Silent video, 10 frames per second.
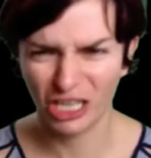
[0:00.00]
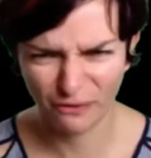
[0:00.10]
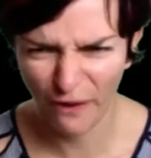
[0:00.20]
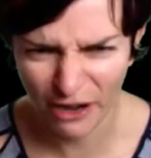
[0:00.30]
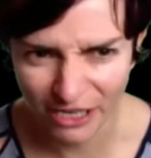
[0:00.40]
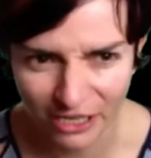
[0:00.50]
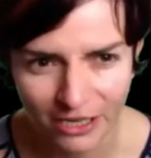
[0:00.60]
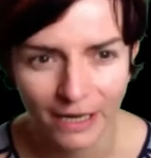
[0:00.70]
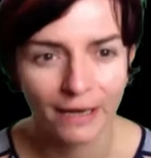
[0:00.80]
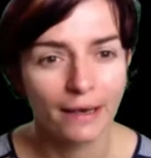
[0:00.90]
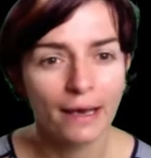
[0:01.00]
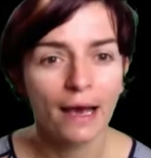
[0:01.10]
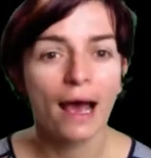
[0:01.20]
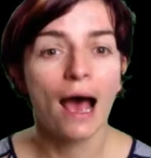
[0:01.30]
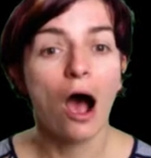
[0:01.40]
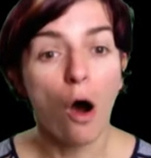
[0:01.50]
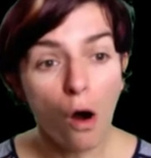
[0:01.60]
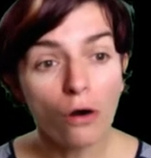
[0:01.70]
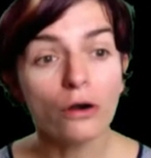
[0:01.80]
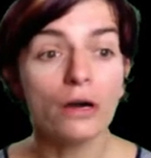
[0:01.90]
It's very dirty.
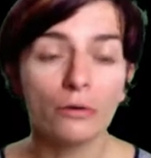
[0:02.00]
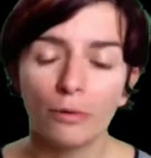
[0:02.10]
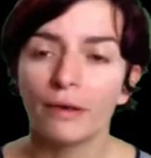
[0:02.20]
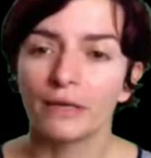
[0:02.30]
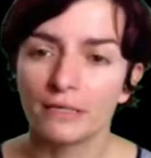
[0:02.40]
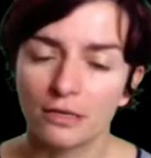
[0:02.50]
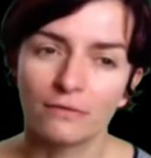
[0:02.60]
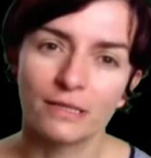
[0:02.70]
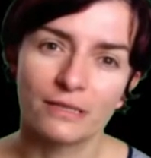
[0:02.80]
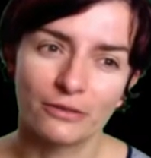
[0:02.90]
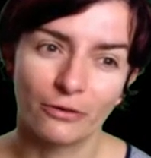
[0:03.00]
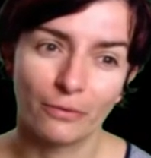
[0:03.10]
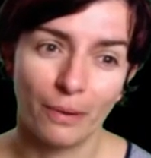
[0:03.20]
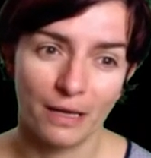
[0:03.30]
Or a robot that solves a Sudoku